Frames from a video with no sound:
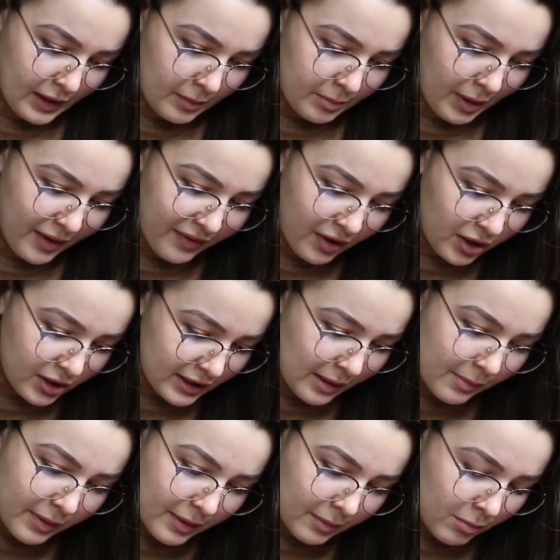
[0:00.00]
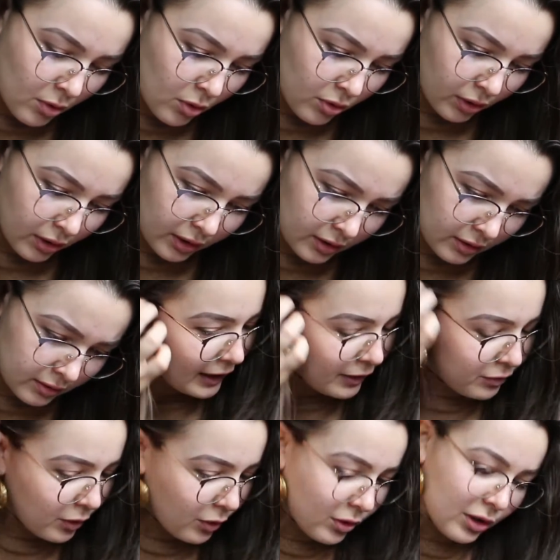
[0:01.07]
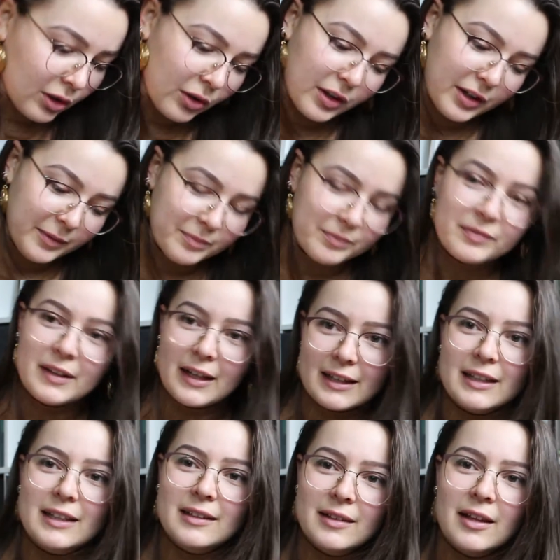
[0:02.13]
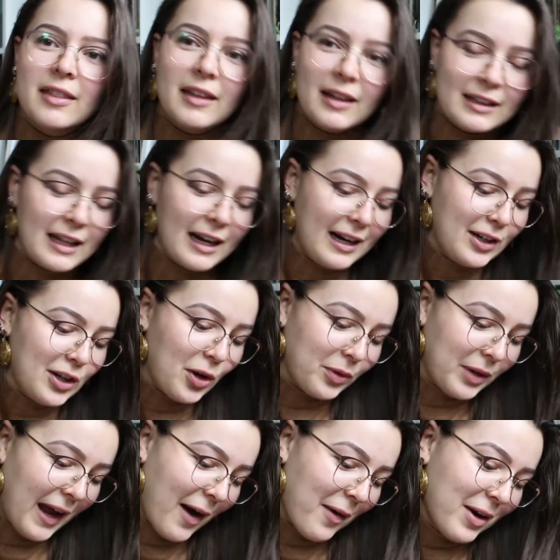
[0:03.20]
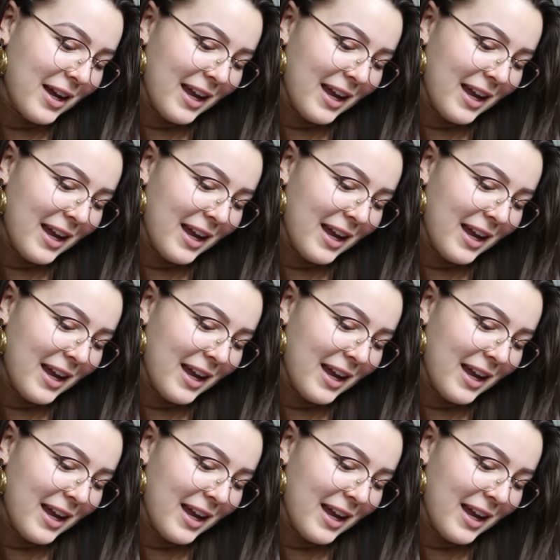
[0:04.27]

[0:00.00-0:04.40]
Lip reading: But I've heard something more. In folklore, that's the thing that I know now.